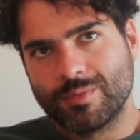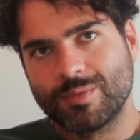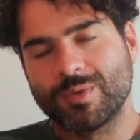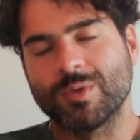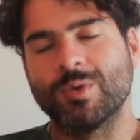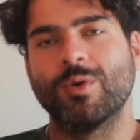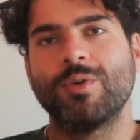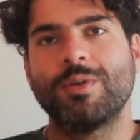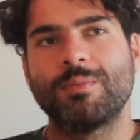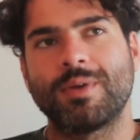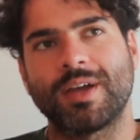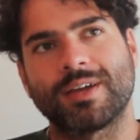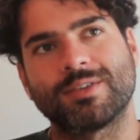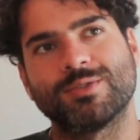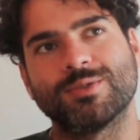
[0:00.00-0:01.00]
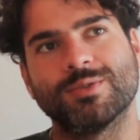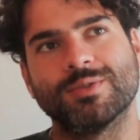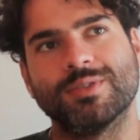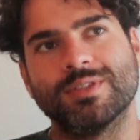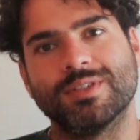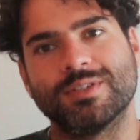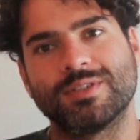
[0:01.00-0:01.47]
going back to
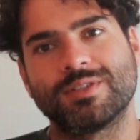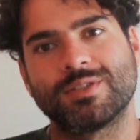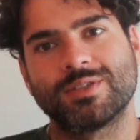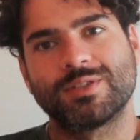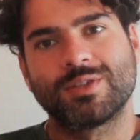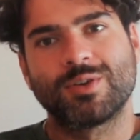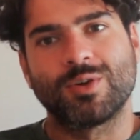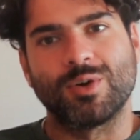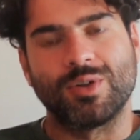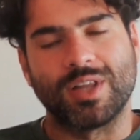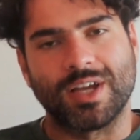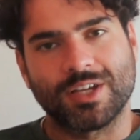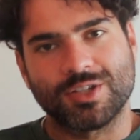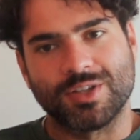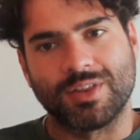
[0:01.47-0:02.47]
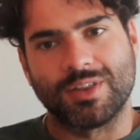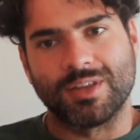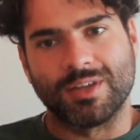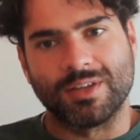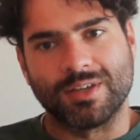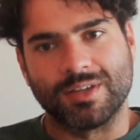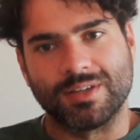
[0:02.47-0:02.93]
this collection
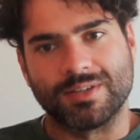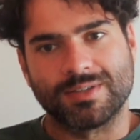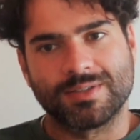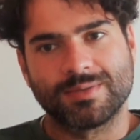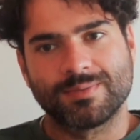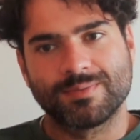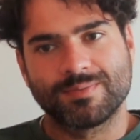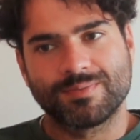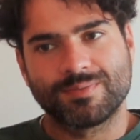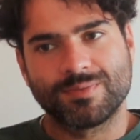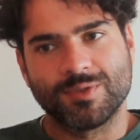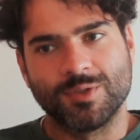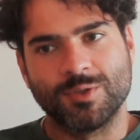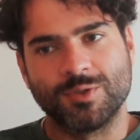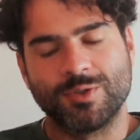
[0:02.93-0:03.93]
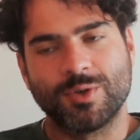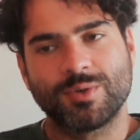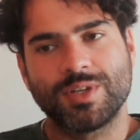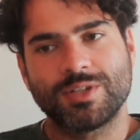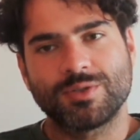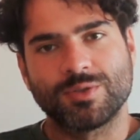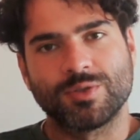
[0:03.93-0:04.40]
thing is, you don't
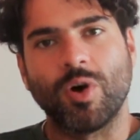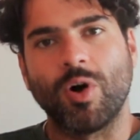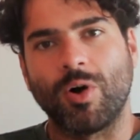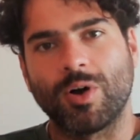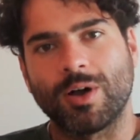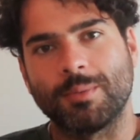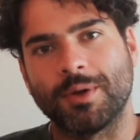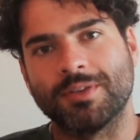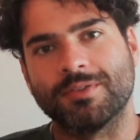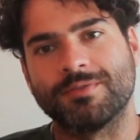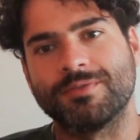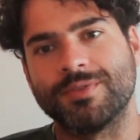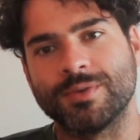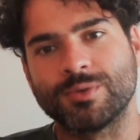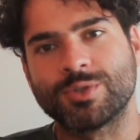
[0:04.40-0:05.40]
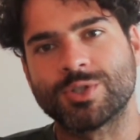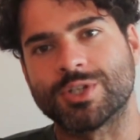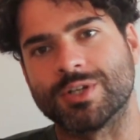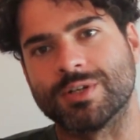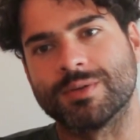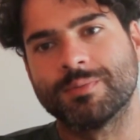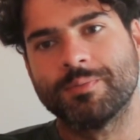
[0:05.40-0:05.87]
need to talk about the
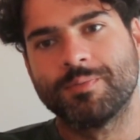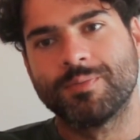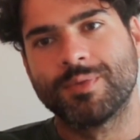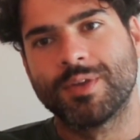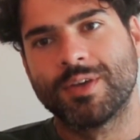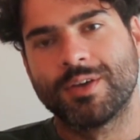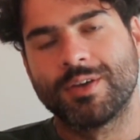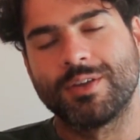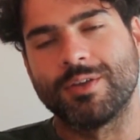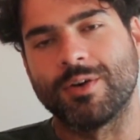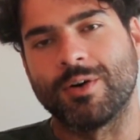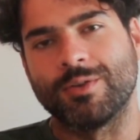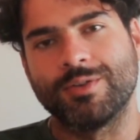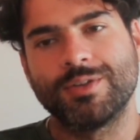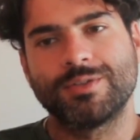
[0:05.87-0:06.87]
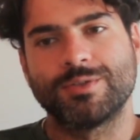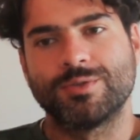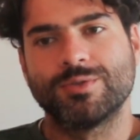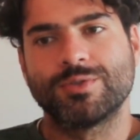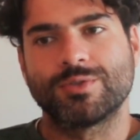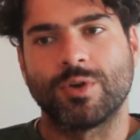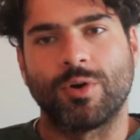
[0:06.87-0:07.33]
future. All you need to do
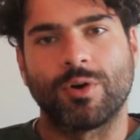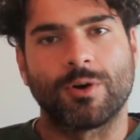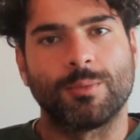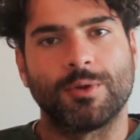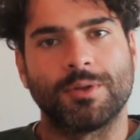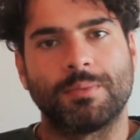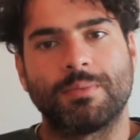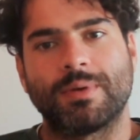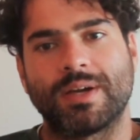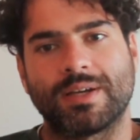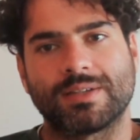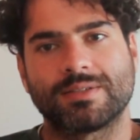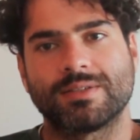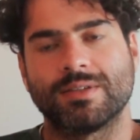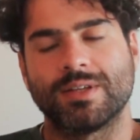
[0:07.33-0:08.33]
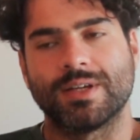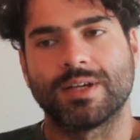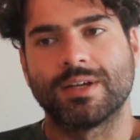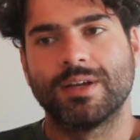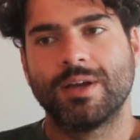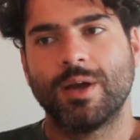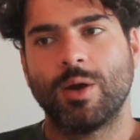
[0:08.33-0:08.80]
is talk about the past. Like,
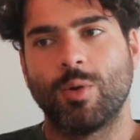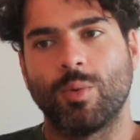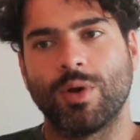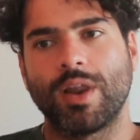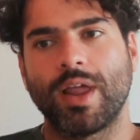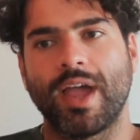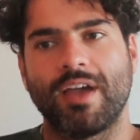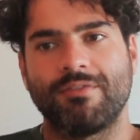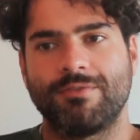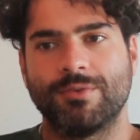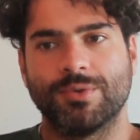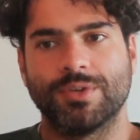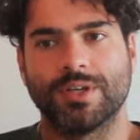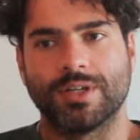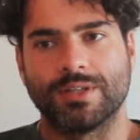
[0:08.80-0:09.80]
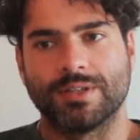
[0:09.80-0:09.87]
what have you done?